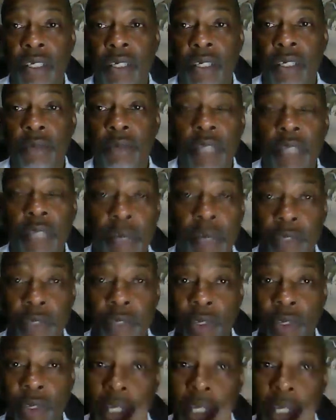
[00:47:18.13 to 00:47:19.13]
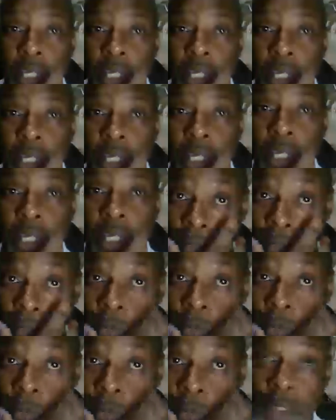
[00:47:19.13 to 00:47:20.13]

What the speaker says: but I was hearing they don't do that anymore